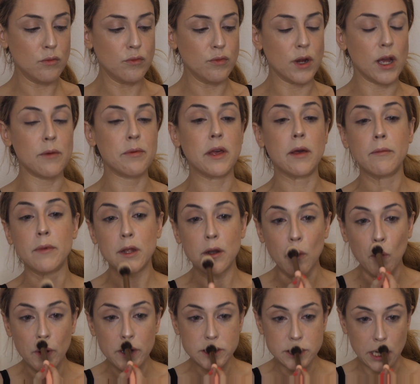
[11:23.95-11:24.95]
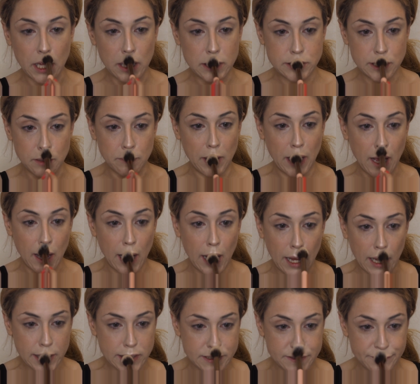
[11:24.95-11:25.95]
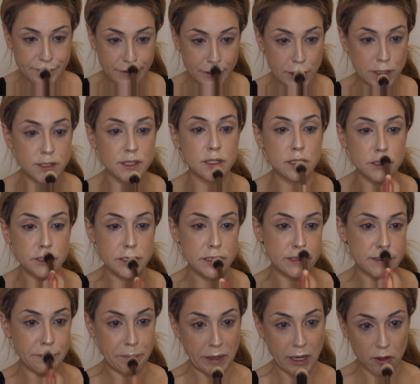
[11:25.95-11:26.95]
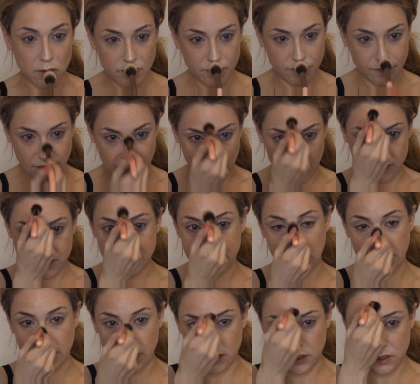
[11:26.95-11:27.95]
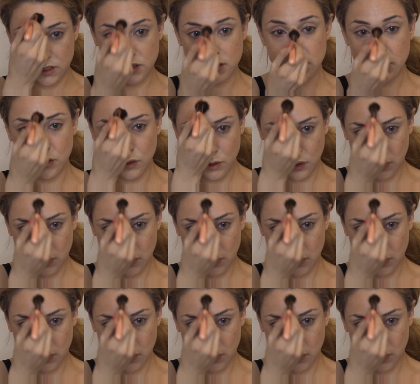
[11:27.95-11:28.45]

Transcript: Probably I'm gonna wish I had done my eyes first in just about 5 seconds.